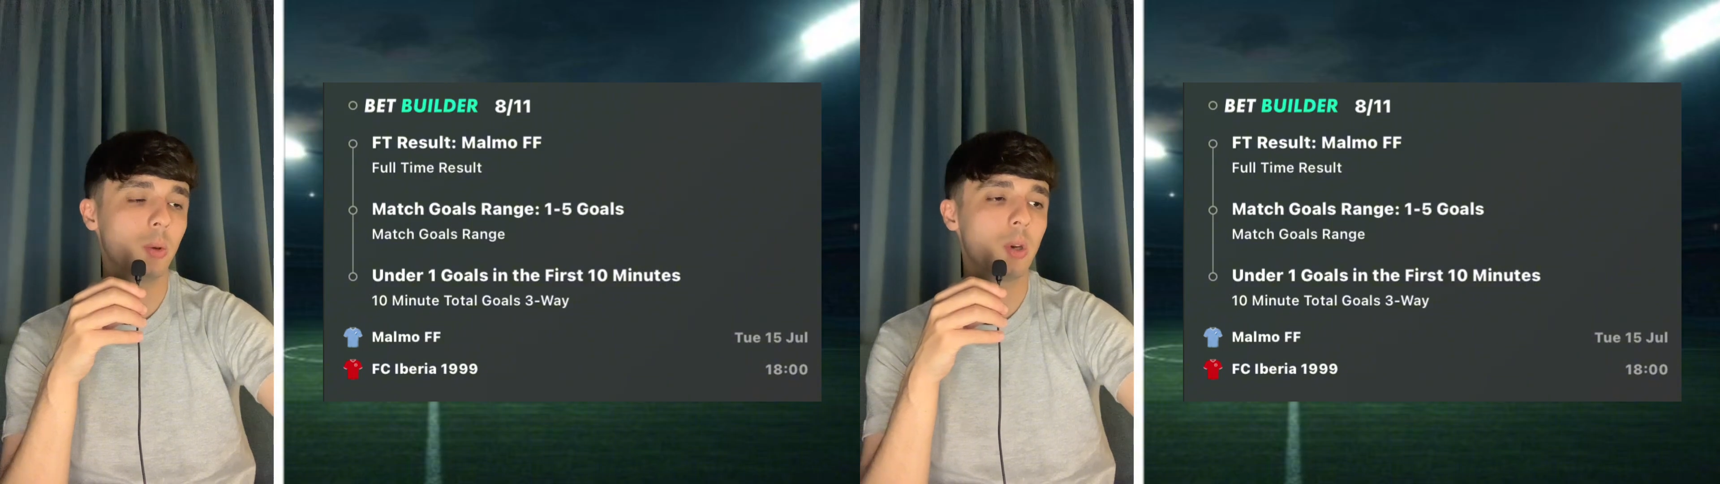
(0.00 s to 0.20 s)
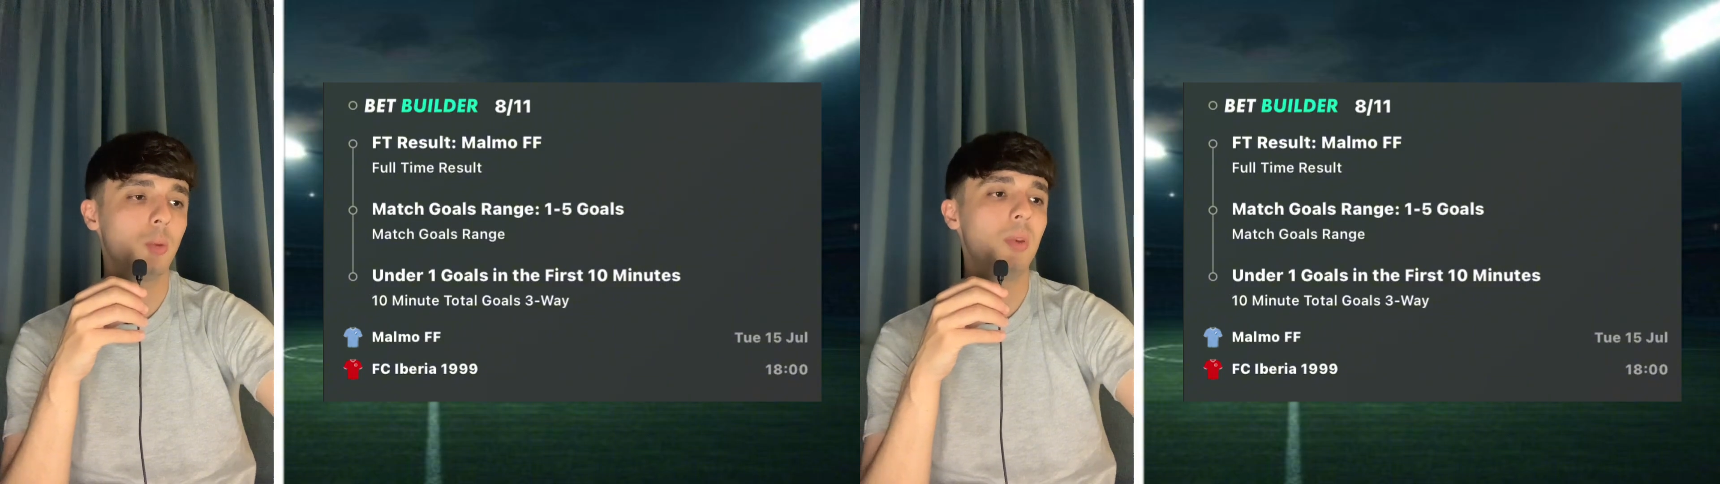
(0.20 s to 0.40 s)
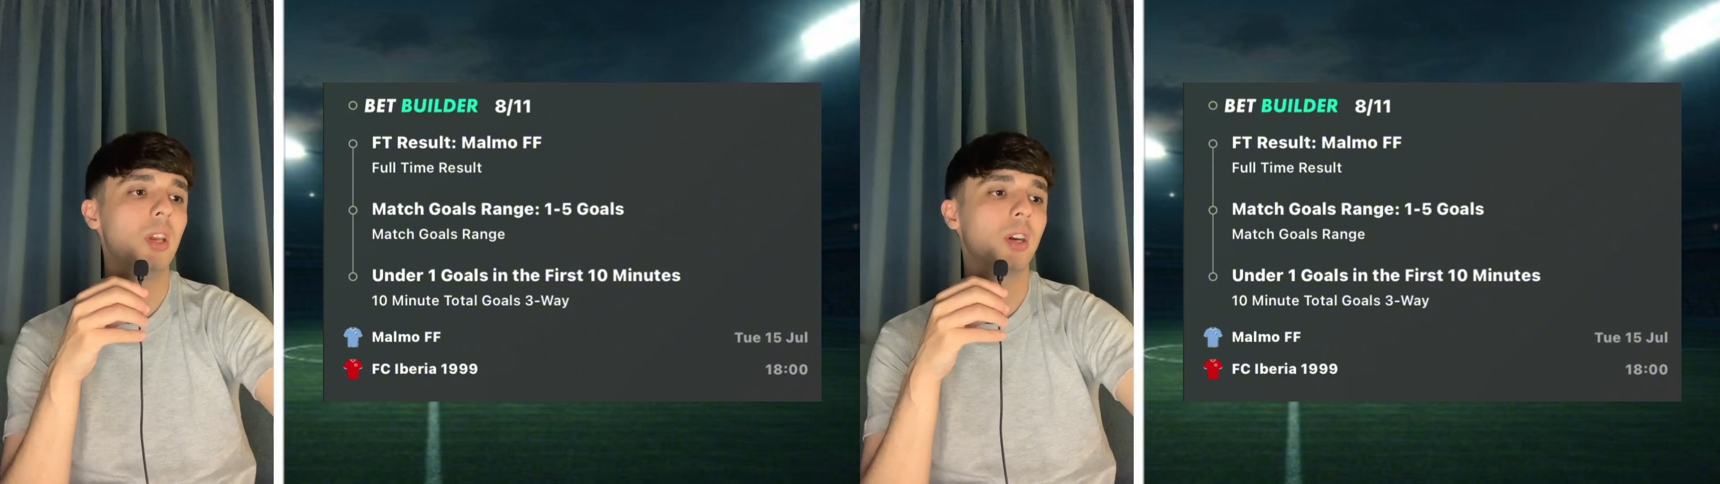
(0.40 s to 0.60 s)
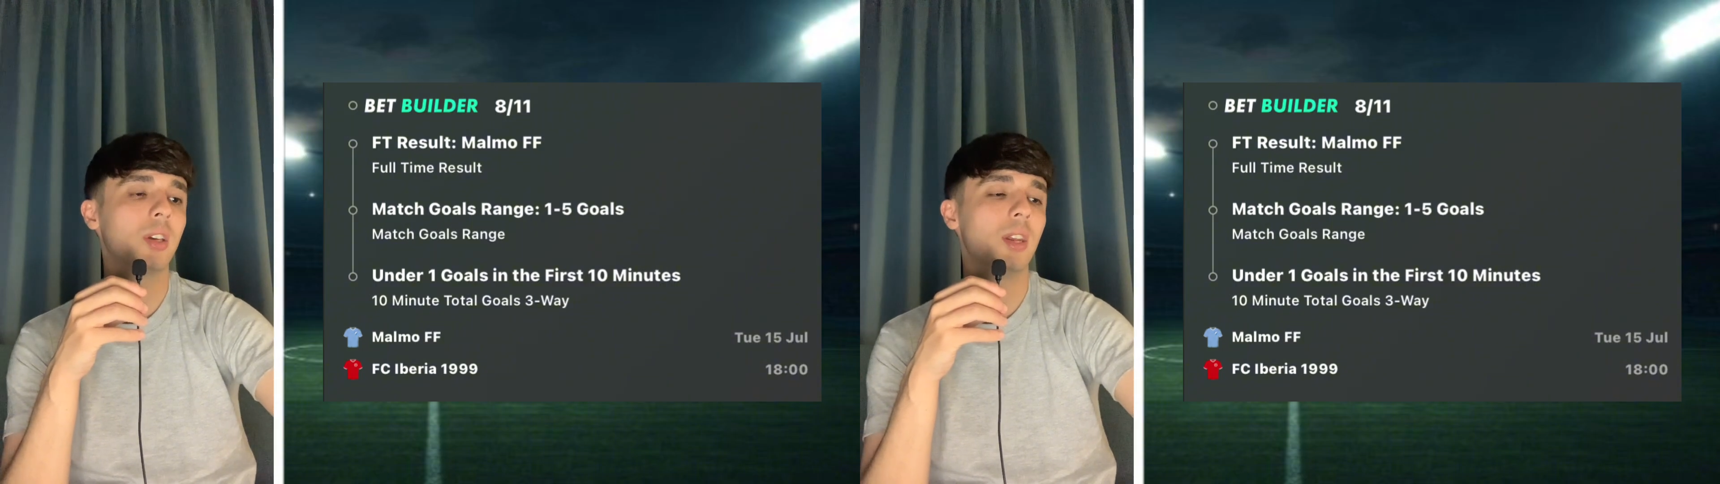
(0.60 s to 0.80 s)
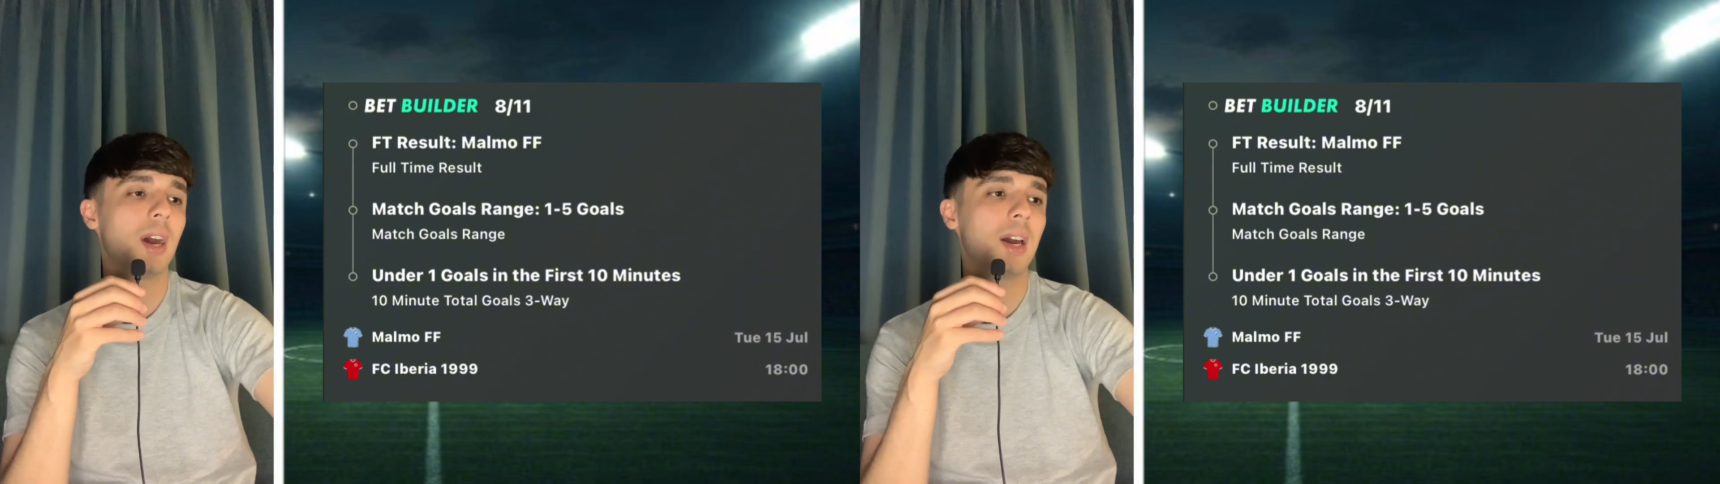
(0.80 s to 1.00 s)
We're going to be
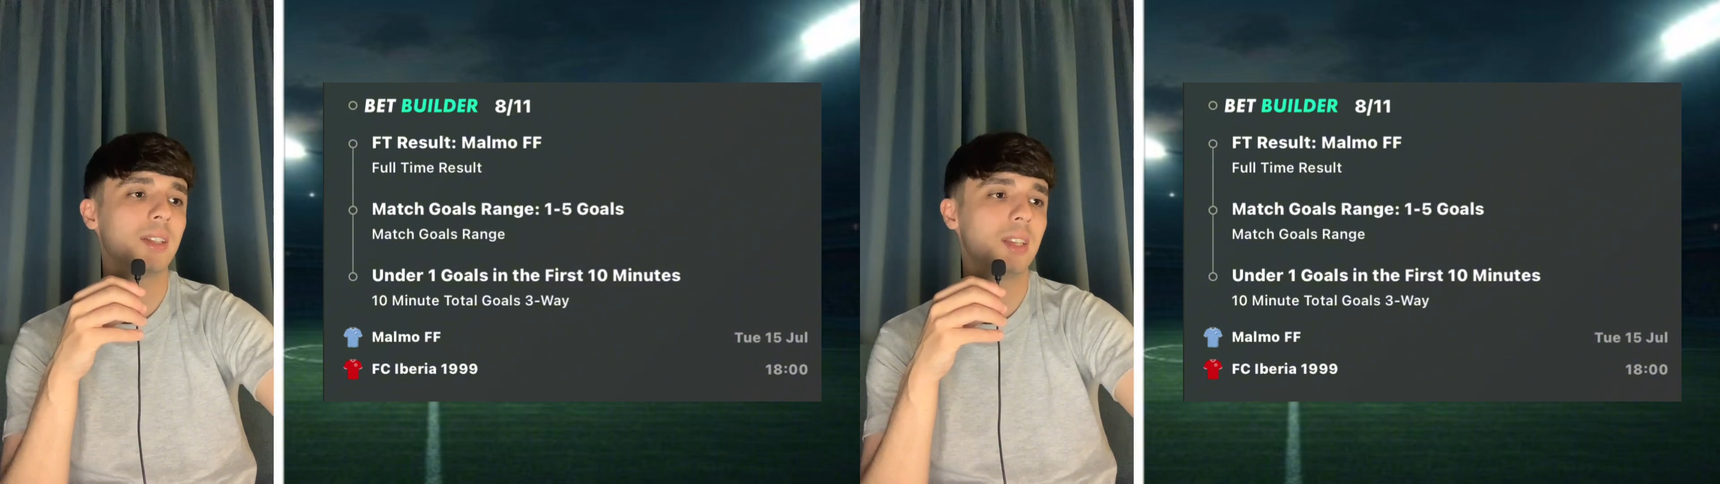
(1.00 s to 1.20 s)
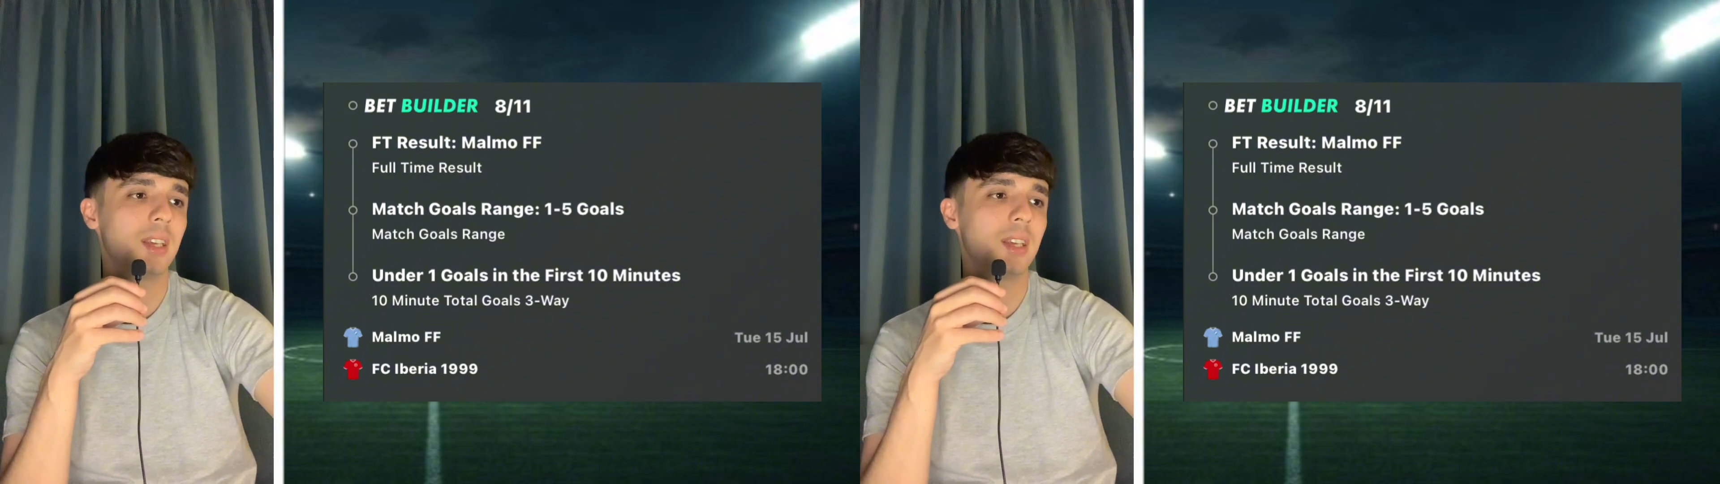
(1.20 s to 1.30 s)
looking at the